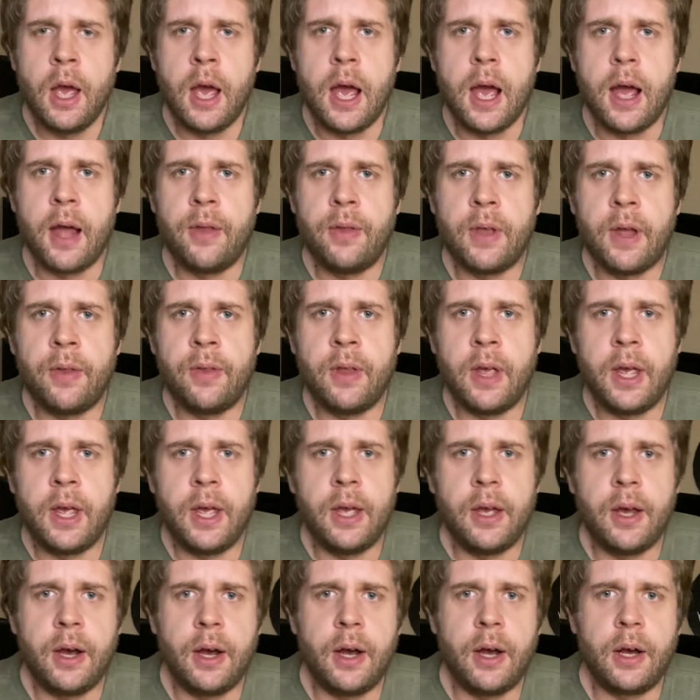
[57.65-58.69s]
And then they
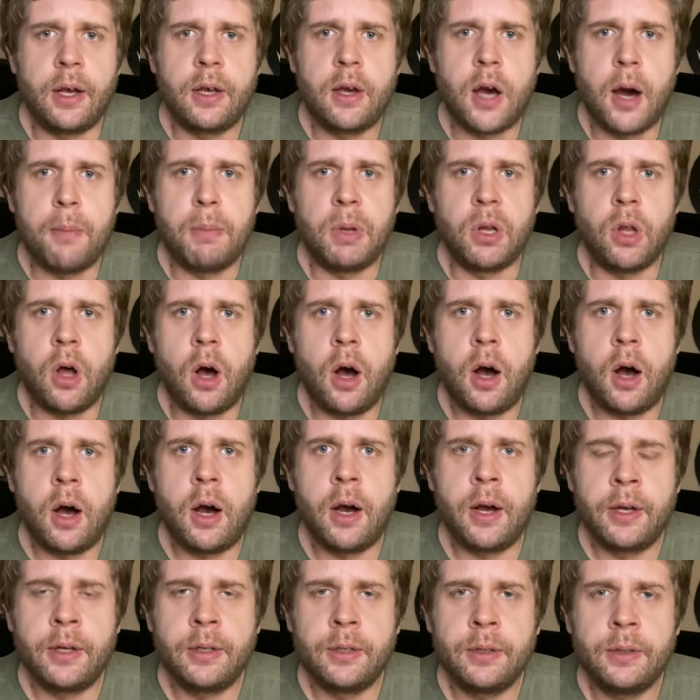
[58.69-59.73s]
come
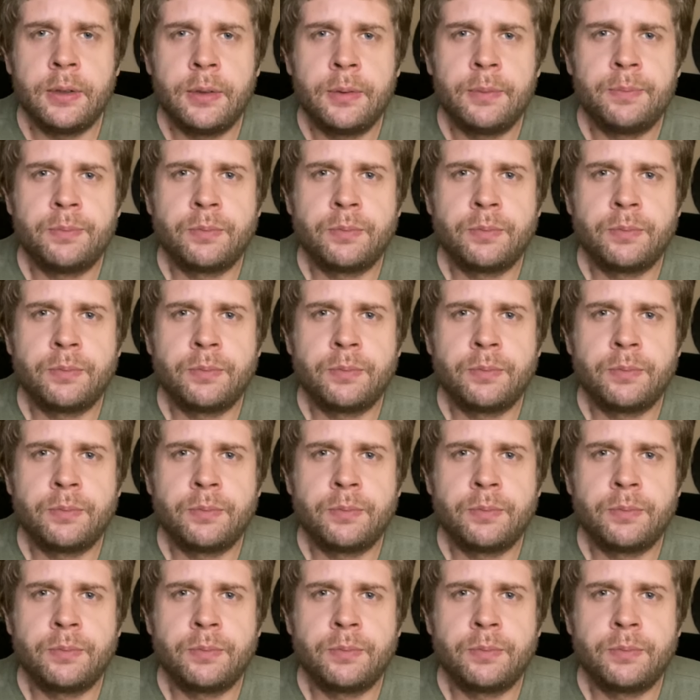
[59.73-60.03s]
along